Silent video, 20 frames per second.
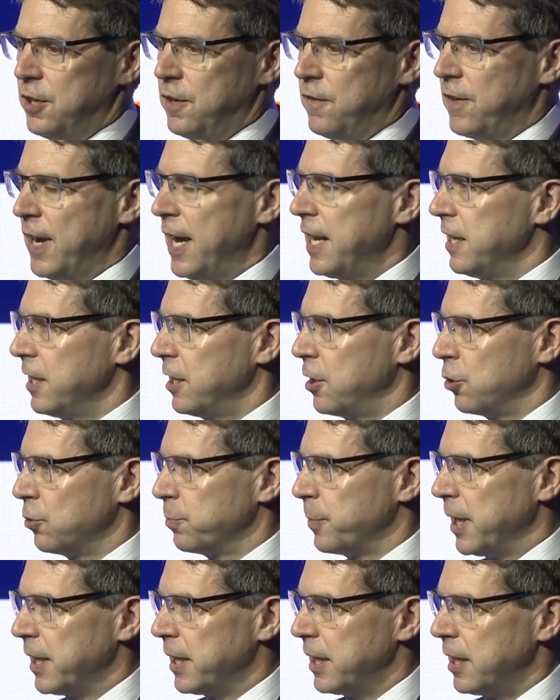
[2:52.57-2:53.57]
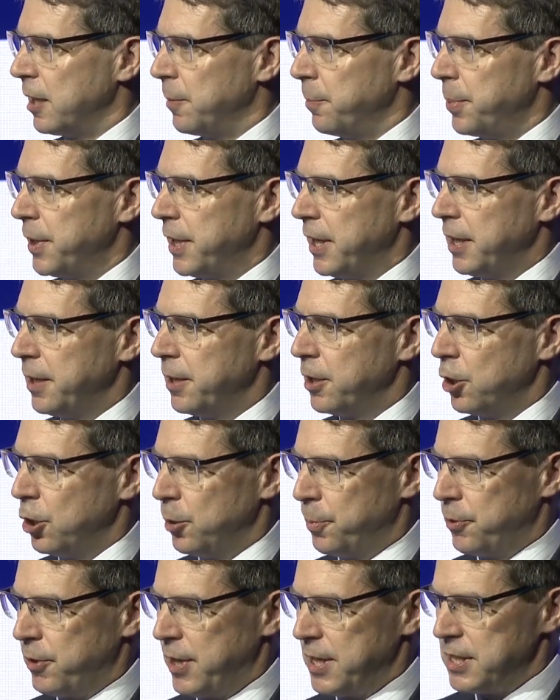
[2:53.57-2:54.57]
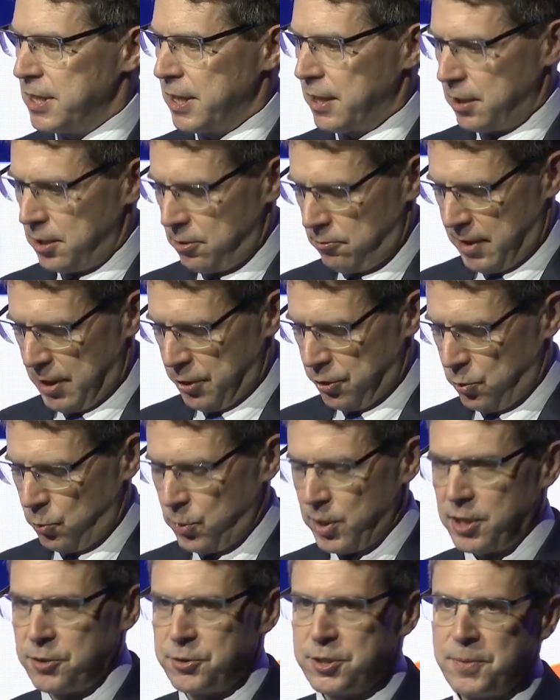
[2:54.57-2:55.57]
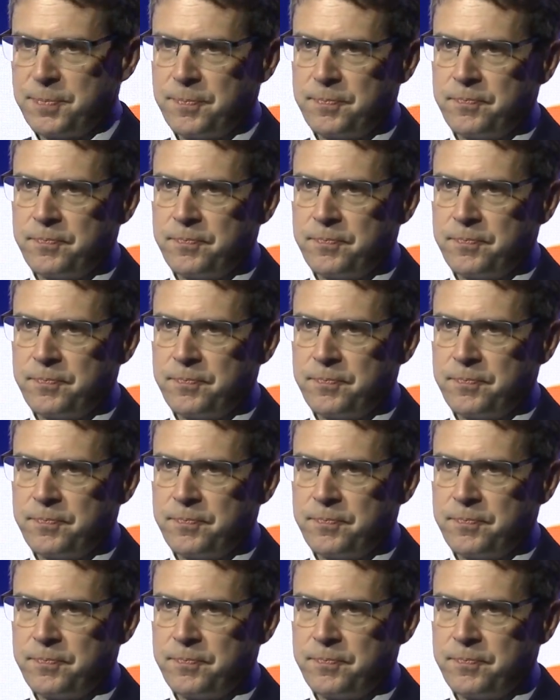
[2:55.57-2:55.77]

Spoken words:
for any gold mining company operating around the world.